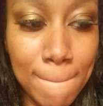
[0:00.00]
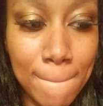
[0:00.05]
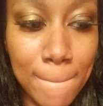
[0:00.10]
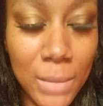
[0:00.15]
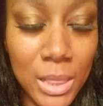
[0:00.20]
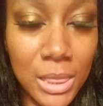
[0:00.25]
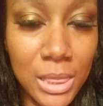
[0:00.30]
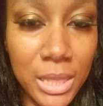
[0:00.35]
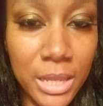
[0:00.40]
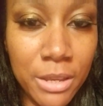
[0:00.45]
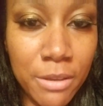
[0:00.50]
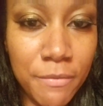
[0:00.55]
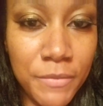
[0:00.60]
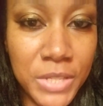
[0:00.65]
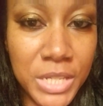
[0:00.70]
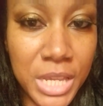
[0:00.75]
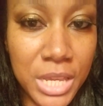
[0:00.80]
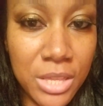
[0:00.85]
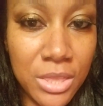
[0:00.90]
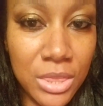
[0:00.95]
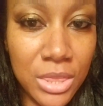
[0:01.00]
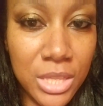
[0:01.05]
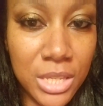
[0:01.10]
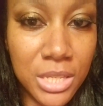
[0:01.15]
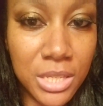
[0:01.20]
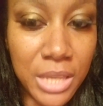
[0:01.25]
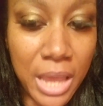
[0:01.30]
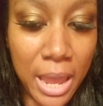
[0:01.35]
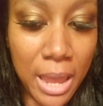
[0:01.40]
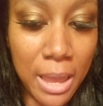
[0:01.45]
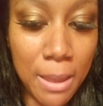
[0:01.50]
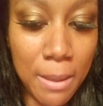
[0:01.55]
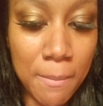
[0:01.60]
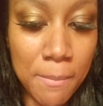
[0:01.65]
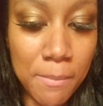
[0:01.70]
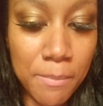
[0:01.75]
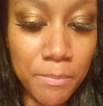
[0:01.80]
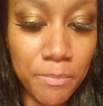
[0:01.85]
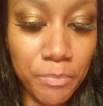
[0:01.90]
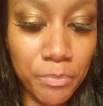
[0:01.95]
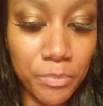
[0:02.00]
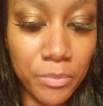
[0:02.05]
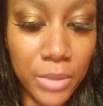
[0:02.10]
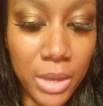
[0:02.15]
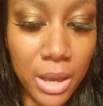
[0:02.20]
lived in the same,